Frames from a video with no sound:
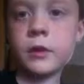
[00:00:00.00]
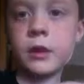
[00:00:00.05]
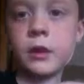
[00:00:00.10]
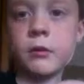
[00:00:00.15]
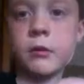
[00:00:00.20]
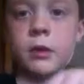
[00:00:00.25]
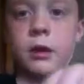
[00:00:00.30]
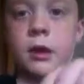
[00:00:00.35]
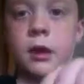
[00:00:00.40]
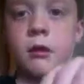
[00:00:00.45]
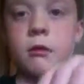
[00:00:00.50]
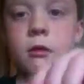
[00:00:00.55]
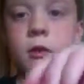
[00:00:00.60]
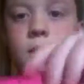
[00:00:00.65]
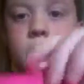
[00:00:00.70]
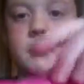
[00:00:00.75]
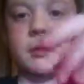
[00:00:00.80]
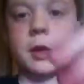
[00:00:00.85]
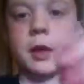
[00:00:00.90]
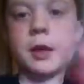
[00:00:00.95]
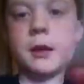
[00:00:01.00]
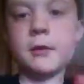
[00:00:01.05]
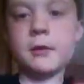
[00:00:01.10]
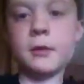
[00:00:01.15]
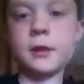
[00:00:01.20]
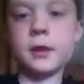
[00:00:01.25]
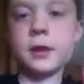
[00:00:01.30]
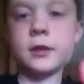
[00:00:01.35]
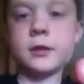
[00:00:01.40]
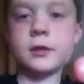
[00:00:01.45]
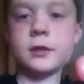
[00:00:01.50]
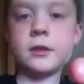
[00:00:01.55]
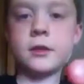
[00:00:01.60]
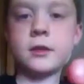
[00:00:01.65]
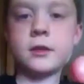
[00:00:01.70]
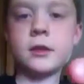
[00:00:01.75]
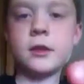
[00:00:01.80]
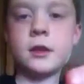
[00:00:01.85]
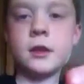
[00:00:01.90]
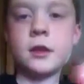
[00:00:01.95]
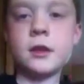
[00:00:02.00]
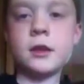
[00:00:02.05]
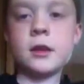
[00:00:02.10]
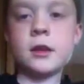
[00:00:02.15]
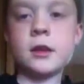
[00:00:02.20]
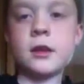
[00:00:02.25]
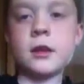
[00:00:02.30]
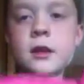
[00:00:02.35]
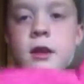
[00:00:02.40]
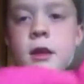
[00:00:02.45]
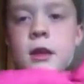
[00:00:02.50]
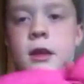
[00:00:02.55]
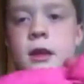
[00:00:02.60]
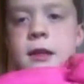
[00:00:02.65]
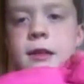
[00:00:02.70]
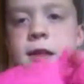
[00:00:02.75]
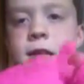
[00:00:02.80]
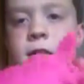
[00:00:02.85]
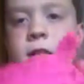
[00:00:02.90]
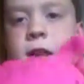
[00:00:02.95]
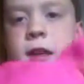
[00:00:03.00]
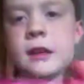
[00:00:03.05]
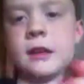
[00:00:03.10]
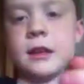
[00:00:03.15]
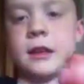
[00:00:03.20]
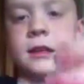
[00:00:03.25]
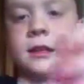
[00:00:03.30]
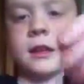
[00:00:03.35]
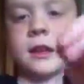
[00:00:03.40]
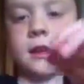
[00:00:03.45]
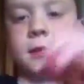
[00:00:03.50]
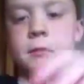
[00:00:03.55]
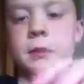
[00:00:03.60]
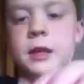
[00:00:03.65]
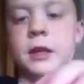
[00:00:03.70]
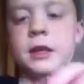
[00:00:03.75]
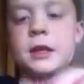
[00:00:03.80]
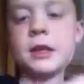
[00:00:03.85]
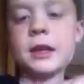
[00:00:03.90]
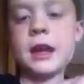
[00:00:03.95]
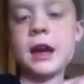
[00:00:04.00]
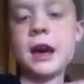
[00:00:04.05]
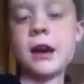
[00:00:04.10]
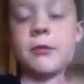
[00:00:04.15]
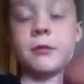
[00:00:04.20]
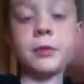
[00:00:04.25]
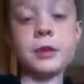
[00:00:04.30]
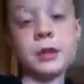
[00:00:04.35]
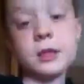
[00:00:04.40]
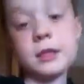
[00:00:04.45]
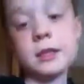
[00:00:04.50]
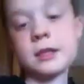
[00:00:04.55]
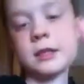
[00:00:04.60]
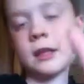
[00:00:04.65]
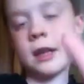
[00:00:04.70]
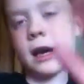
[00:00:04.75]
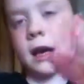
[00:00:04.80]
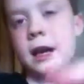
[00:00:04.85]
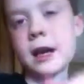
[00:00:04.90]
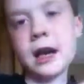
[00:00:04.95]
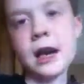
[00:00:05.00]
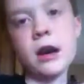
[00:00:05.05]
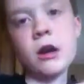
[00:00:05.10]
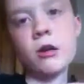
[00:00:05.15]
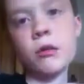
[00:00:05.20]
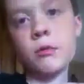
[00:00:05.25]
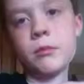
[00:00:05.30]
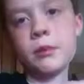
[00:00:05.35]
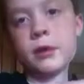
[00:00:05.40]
There we go. And then we have this. And that's it. That's how to make the owl. But this is not an owl.